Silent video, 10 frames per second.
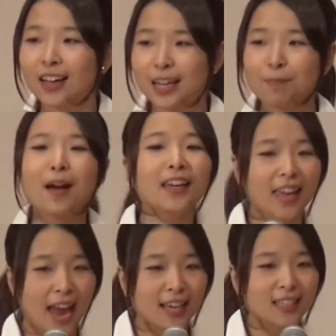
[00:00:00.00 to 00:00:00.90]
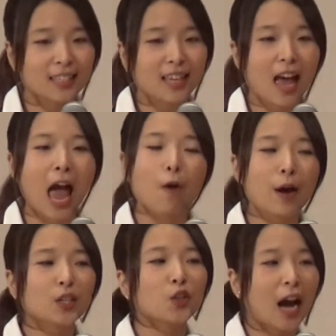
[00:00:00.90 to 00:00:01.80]
In my case, I
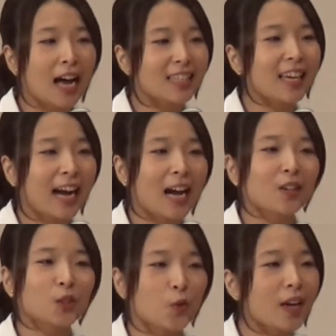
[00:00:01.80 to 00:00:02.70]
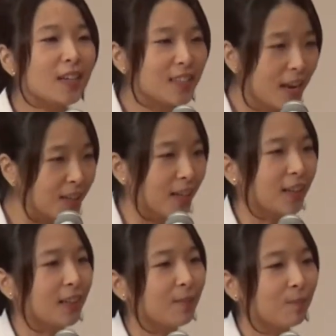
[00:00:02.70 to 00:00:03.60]
went to Kansai Guided Training
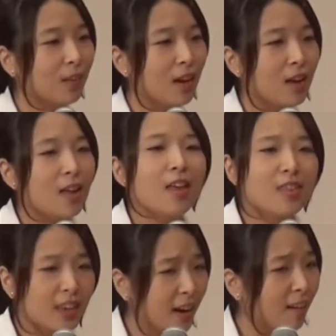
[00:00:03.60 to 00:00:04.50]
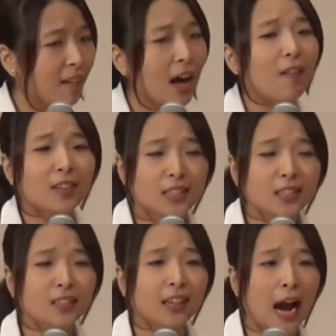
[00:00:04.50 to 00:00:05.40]
Center. There, I
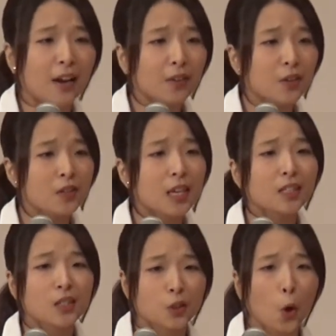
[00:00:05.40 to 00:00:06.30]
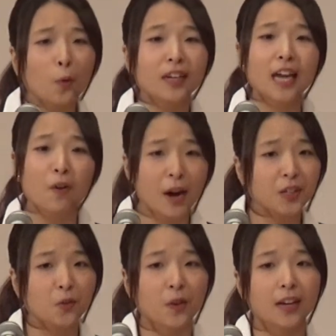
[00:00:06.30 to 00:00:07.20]
listened to the guided user story
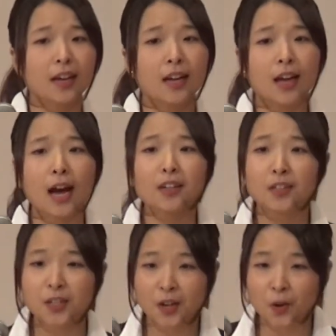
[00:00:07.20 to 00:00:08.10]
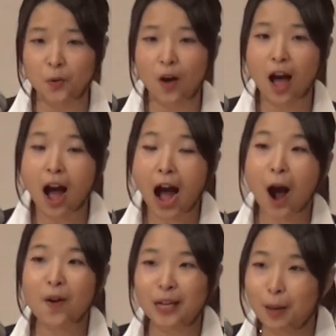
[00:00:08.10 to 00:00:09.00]
directory and knew
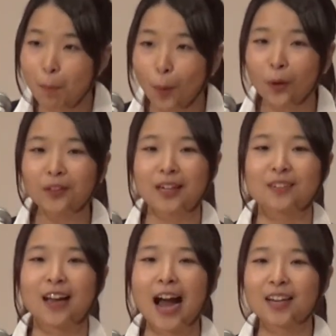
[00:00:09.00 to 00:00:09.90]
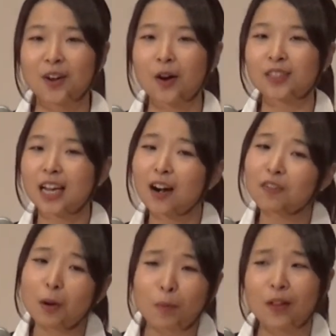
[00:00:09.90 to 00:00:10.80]
how important guide dogs are
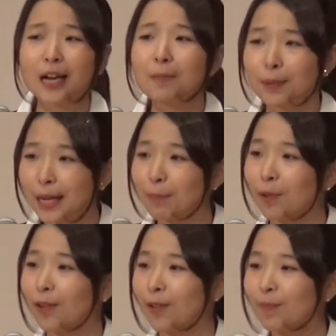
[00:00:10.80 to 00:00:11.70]
for blind people.